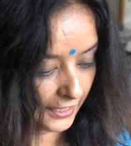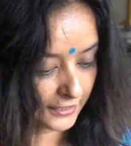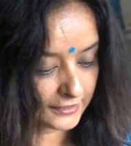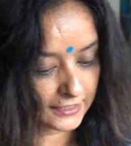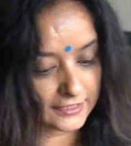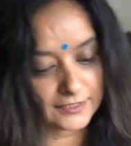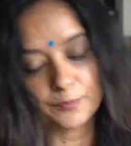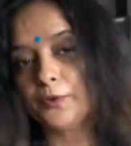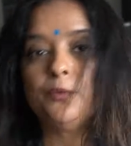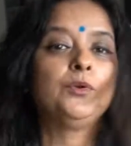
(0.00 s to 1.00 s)
a
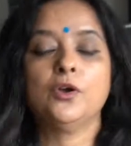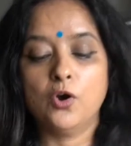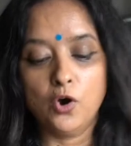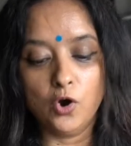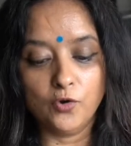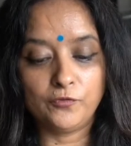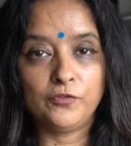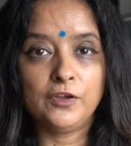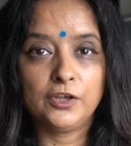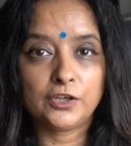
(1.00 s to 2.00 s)
teaspoon of
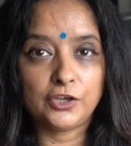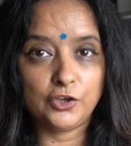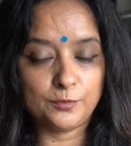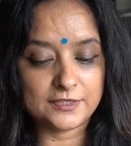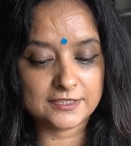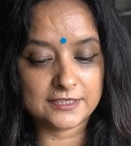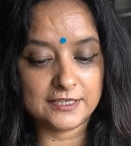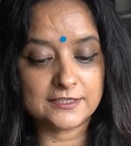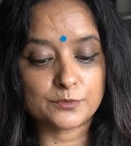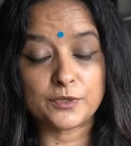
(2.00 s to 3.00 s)
cumin
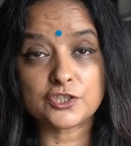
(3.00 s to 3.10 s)
seeds,